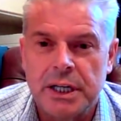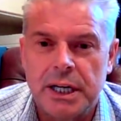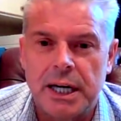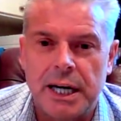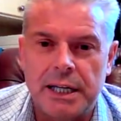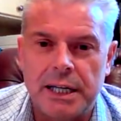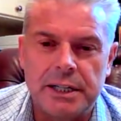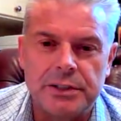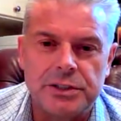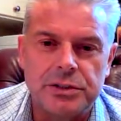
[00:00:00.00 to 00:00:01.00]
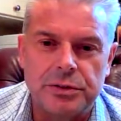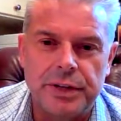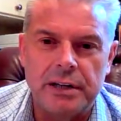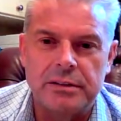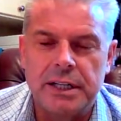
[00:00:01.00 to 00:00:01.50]
And so
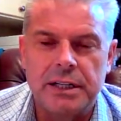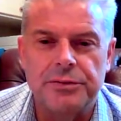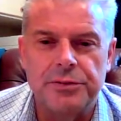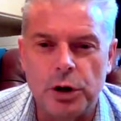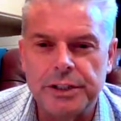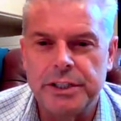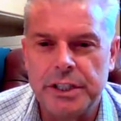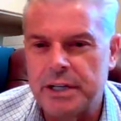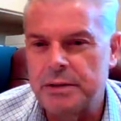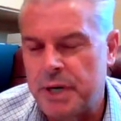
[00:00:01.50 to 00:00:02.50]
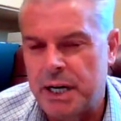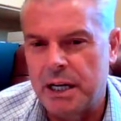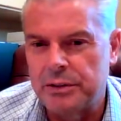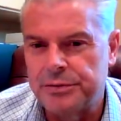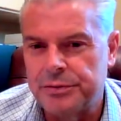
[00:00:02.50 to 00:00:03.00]
that kind of volunteering,
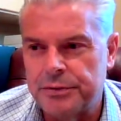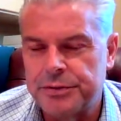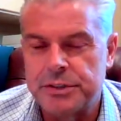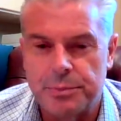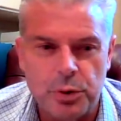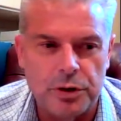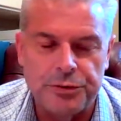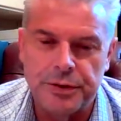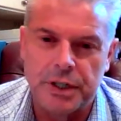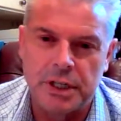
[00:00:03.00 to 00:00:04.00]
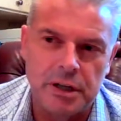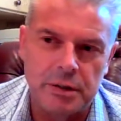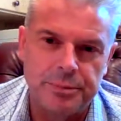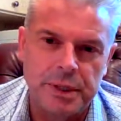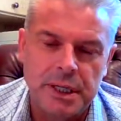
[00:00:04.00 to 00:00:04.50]
Mal, of support for the
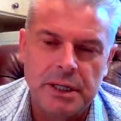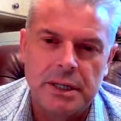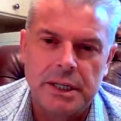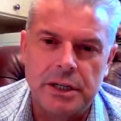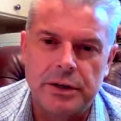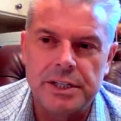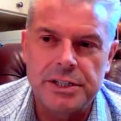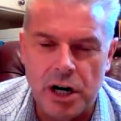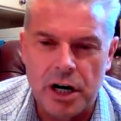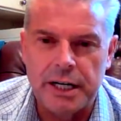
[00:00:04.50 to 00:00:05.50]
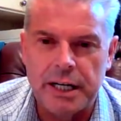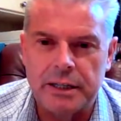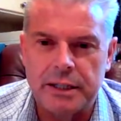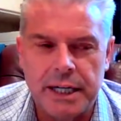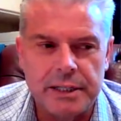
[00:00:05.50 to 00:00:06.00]
club, you know, is
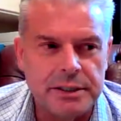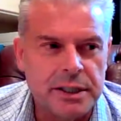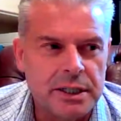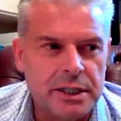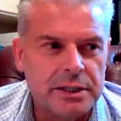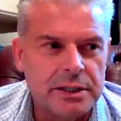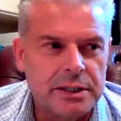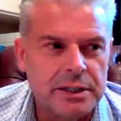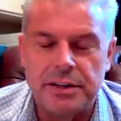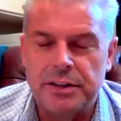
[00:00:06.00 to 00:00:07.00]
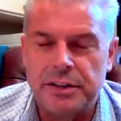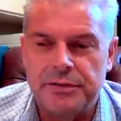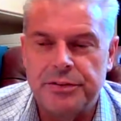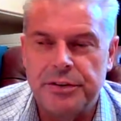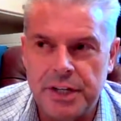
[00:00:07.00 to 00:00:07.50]
heartening. And the key thing
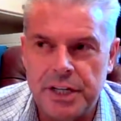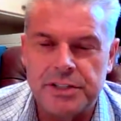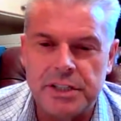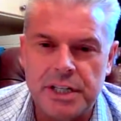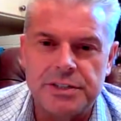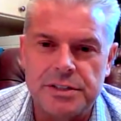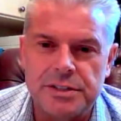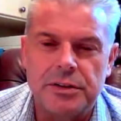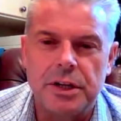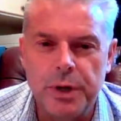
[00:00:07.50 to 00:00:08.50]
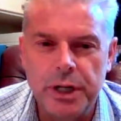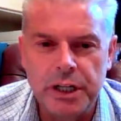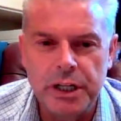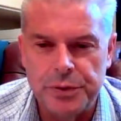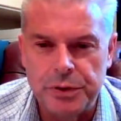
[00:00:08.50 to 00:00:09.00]
for this is that we
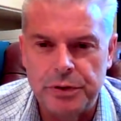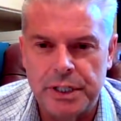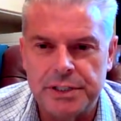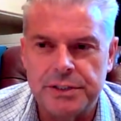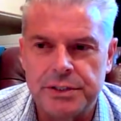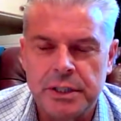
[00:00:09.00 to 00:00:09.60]
come through this